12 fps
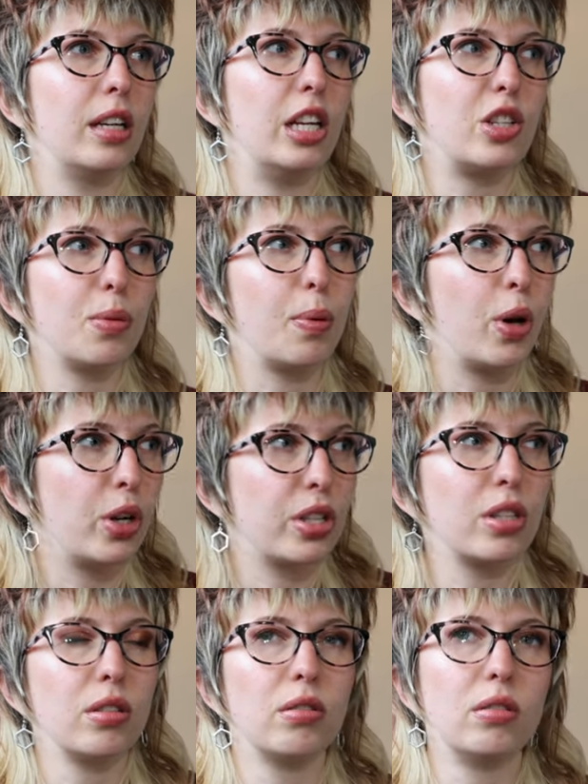
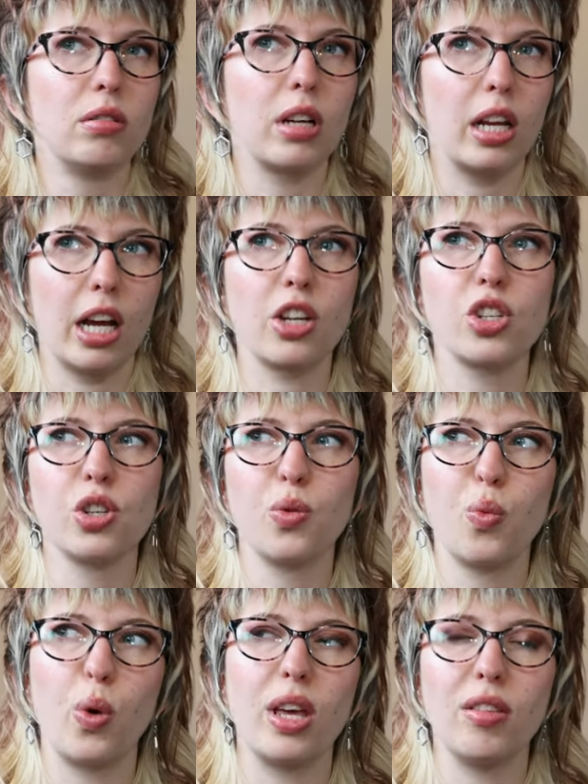interpersonal
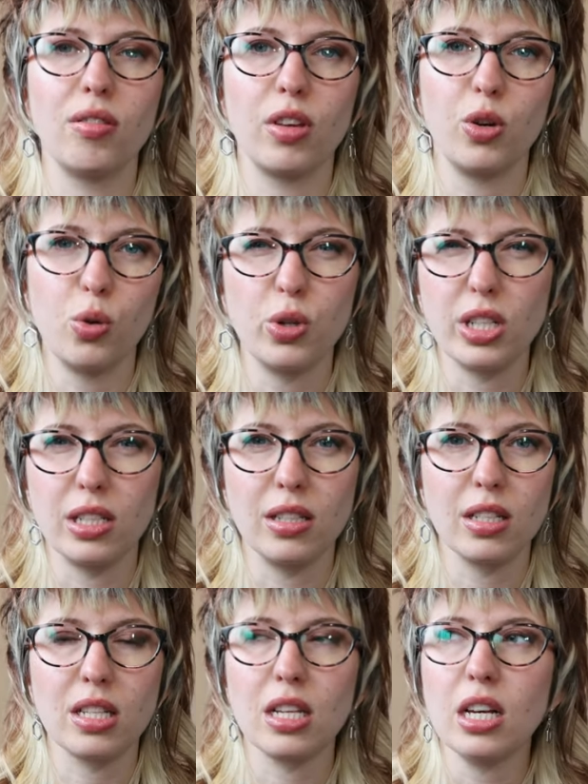connection with an
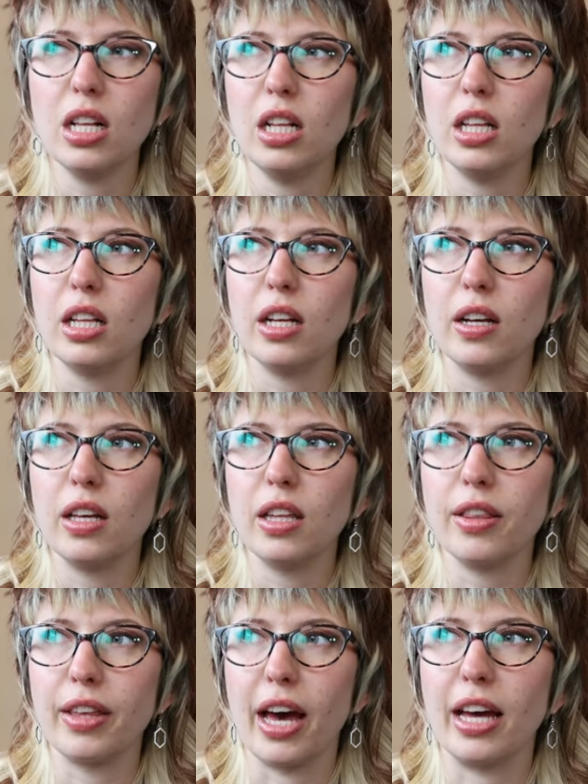audience
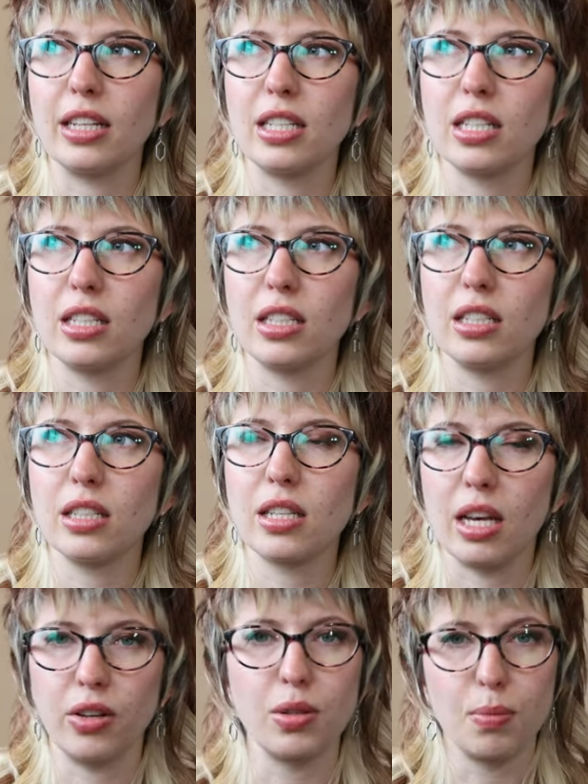that
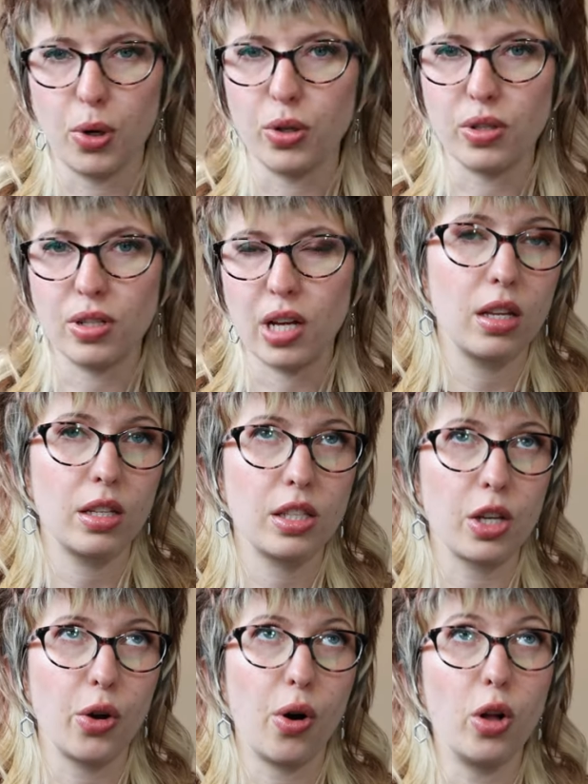sells most.
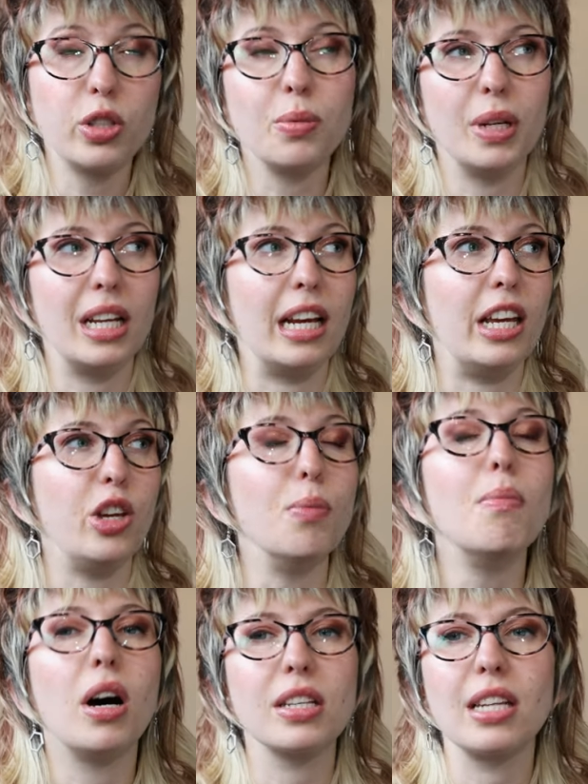So ultimately, you
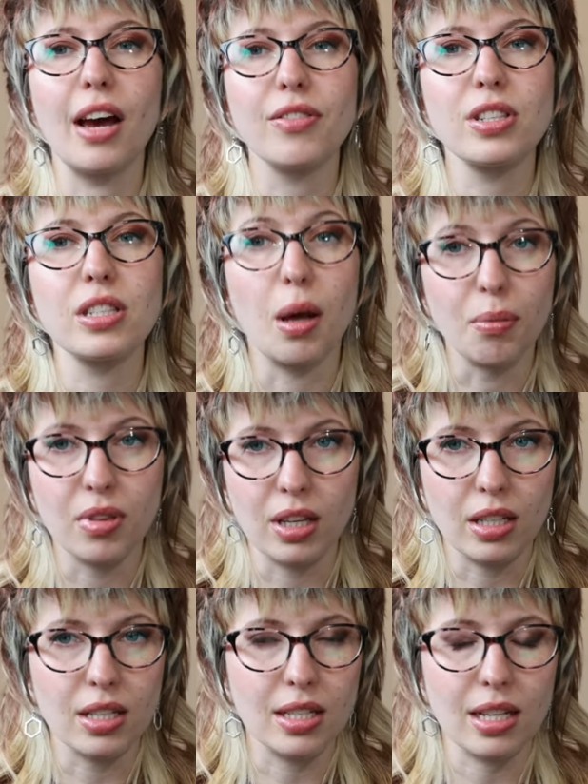must have
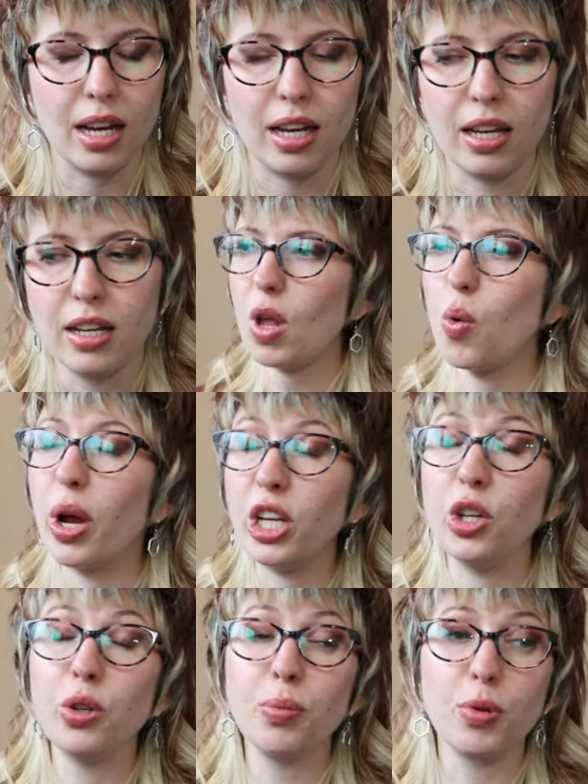something to say. When
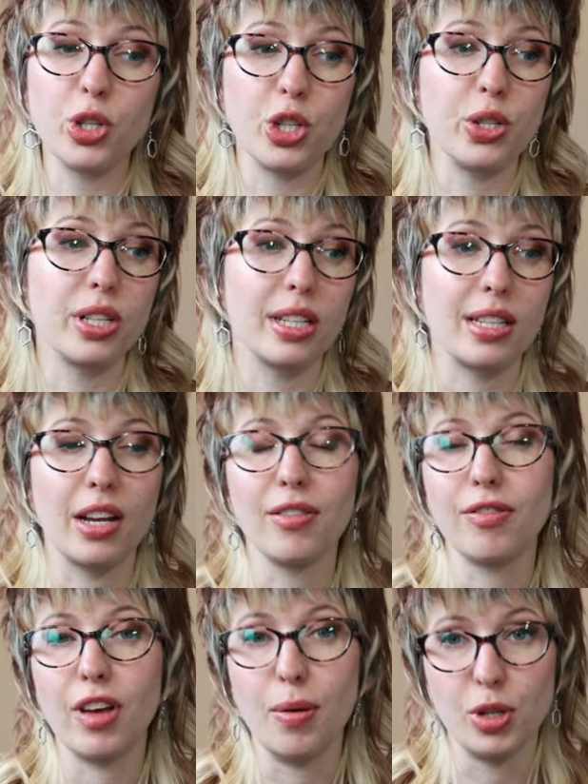you produce a set
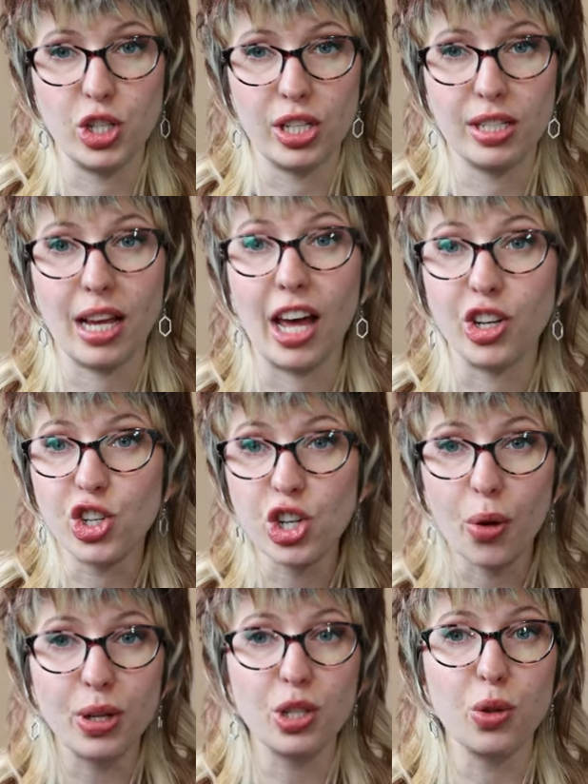of images and
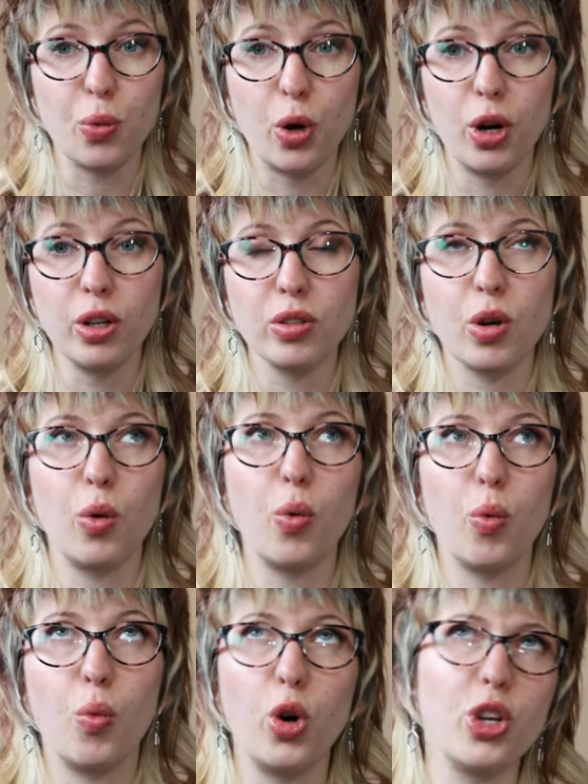show it to the world,
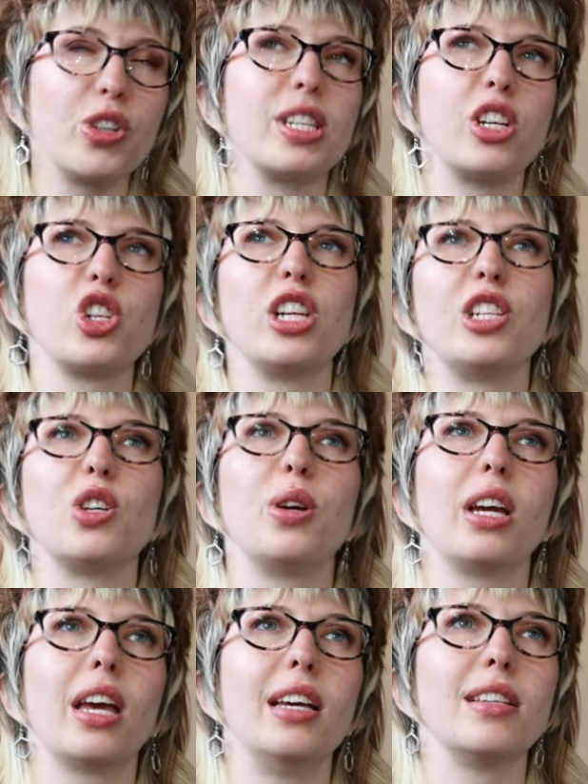what you're essentially
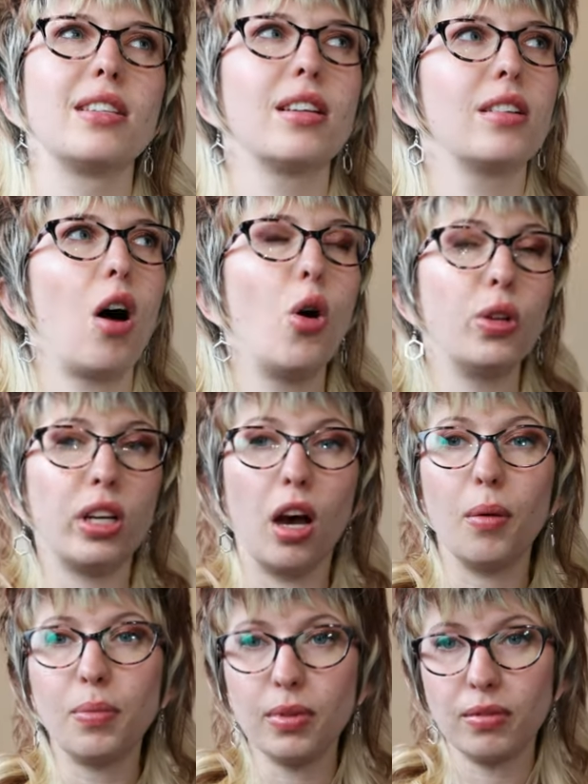doing is holding
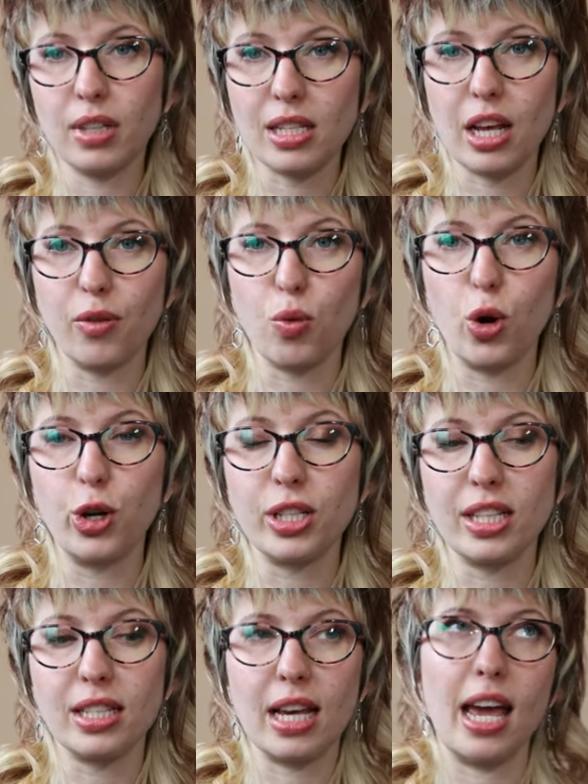up a set of
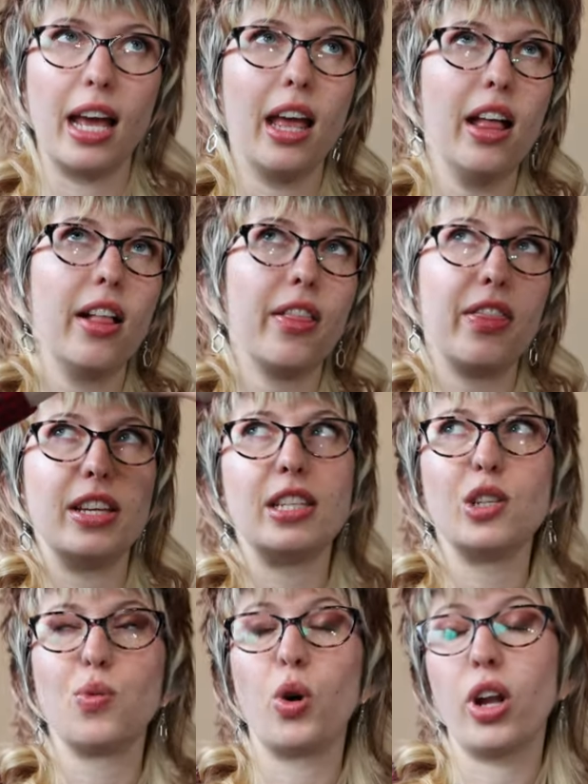words and saying, this
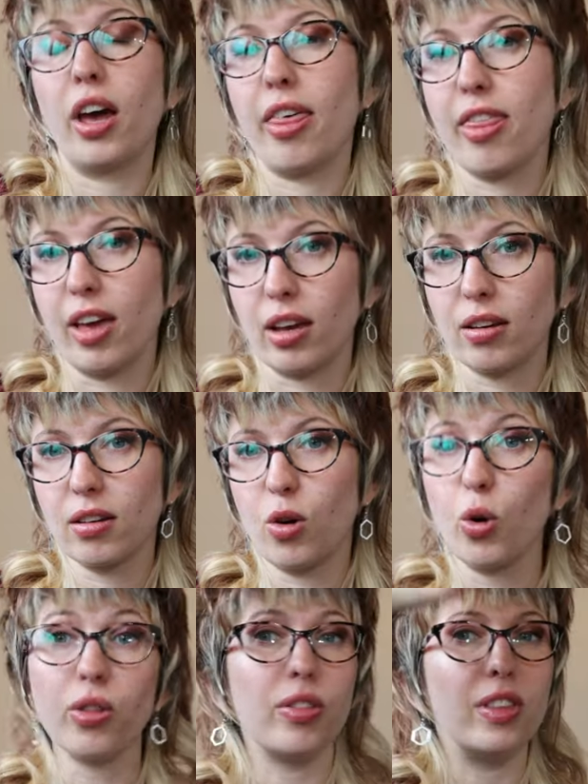is what I think,
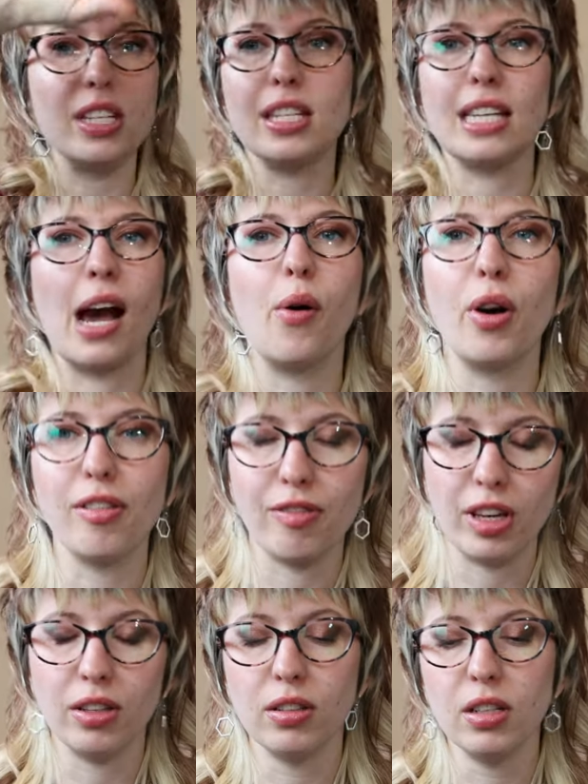or this is how I
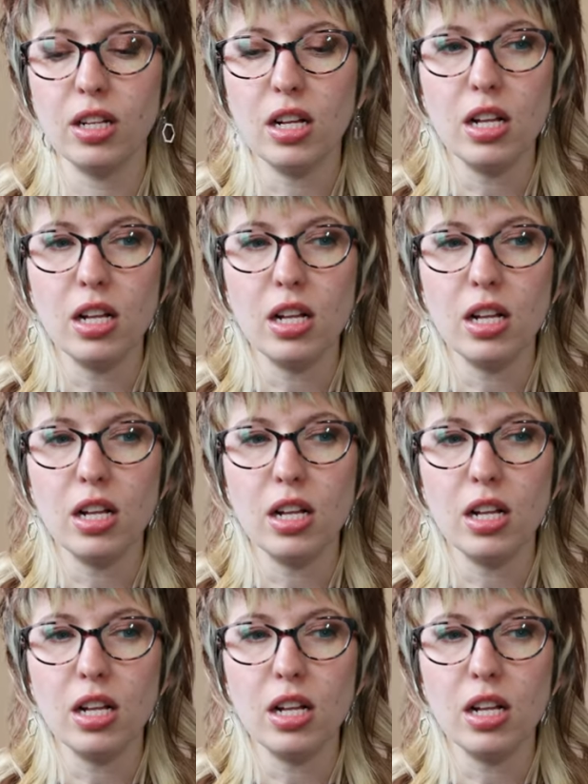feel.